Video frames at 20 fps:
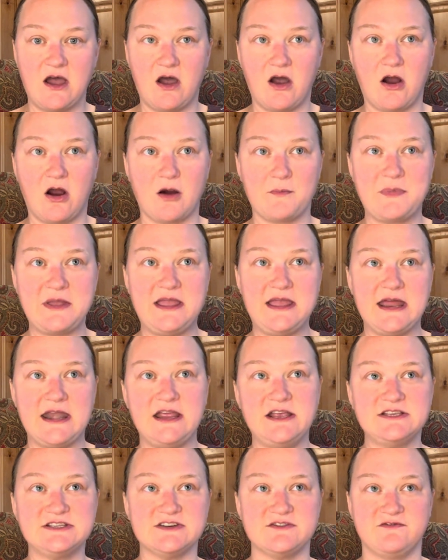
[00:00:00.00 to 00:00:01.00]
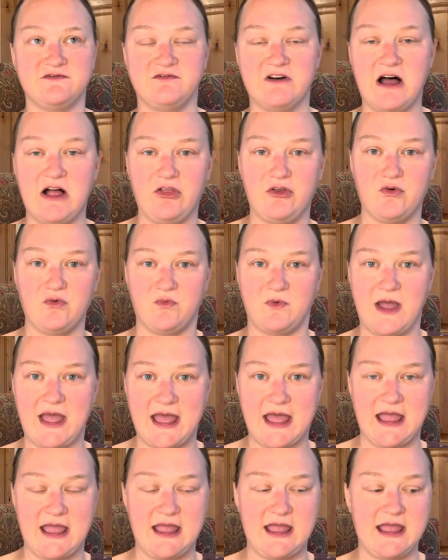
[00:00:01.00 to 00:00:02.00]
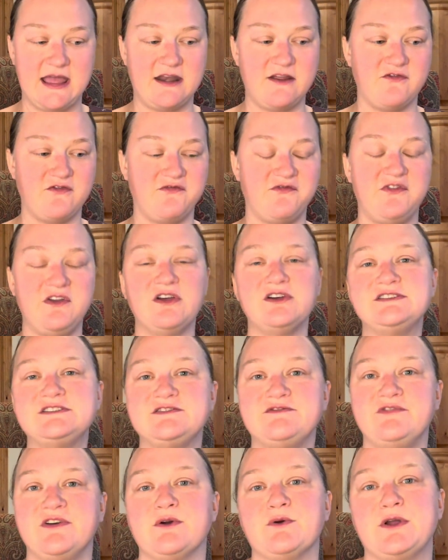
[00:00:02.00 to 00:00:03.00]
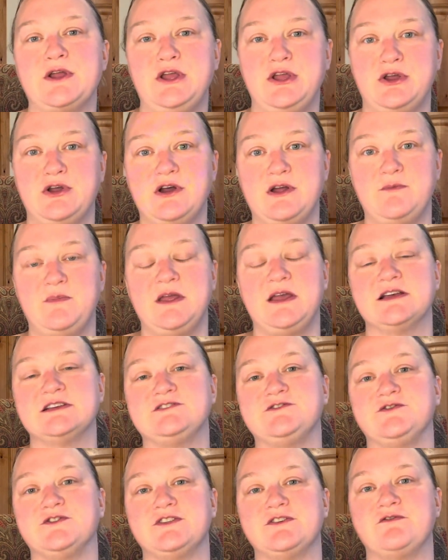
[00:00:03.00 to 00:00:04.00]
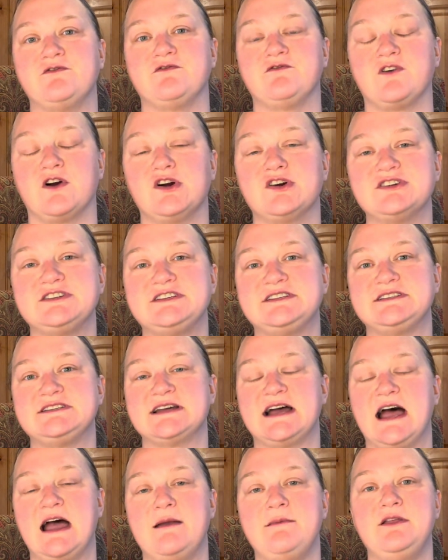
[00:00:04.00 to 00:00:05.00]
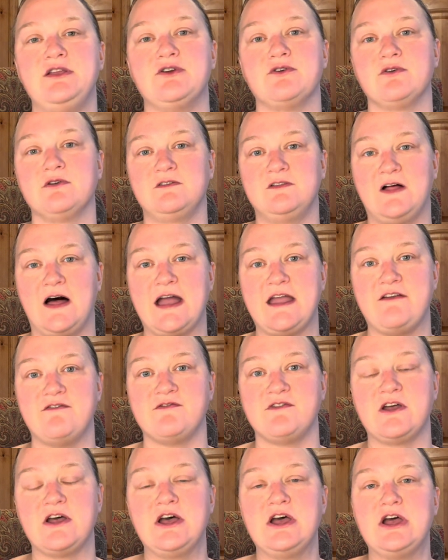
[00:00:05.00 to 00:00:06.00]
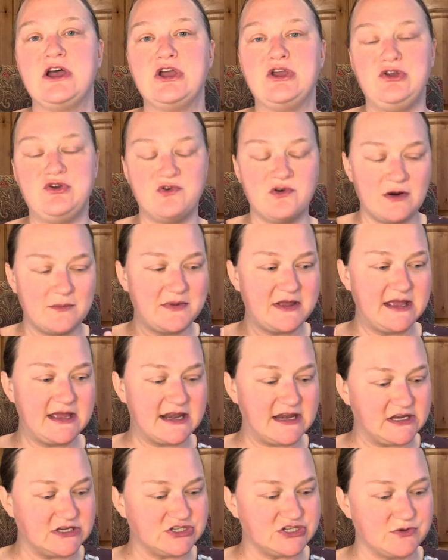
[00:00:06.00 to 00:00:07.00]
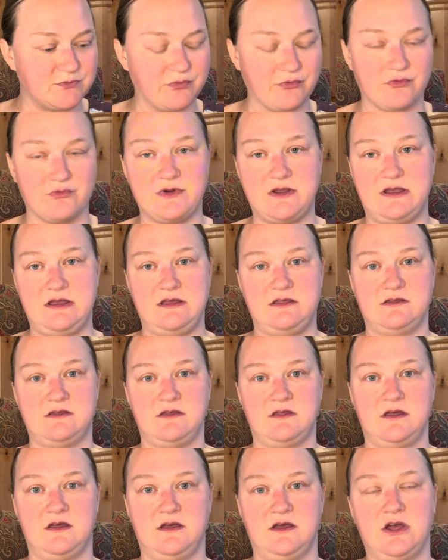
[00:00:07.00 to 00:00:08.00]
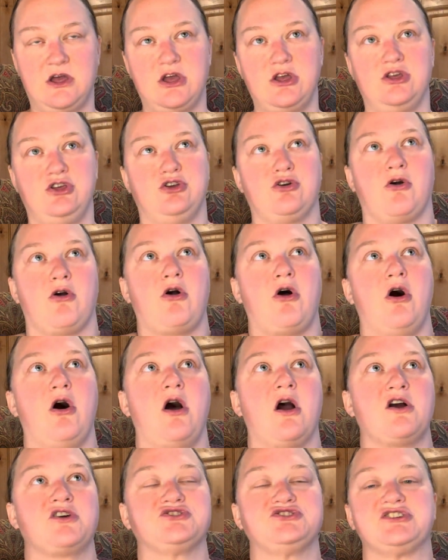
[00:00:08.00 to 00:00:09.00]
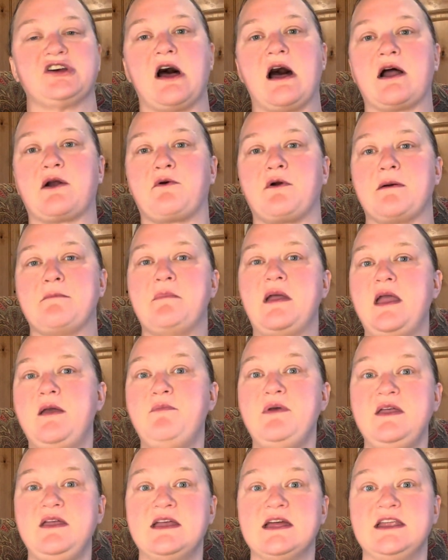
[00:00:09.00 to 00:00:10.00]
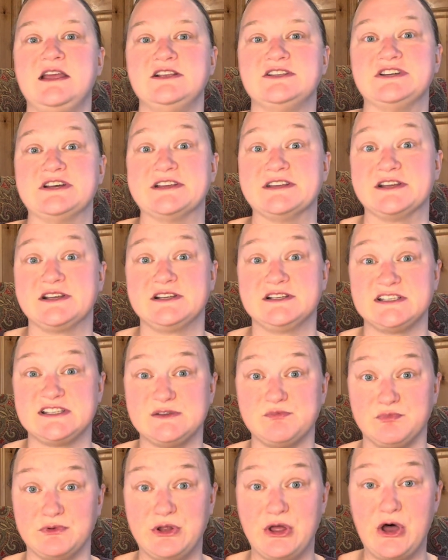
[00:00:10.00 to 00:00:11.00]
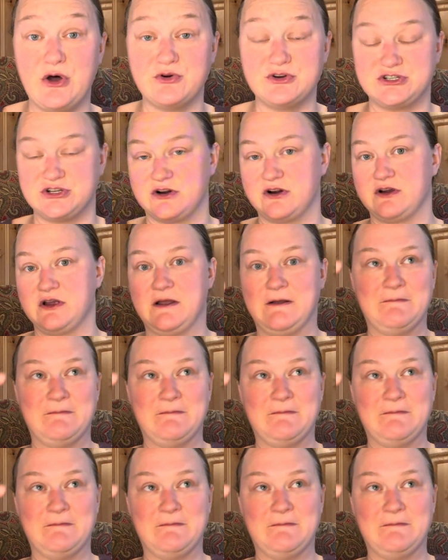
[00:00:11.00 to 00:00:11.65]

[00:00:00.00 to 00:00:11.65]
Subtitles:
are beginning to fall away. And it feels very good, because for the first time in your life, you are beginning to breathe. Your heart chakra may be beginning to explode. Your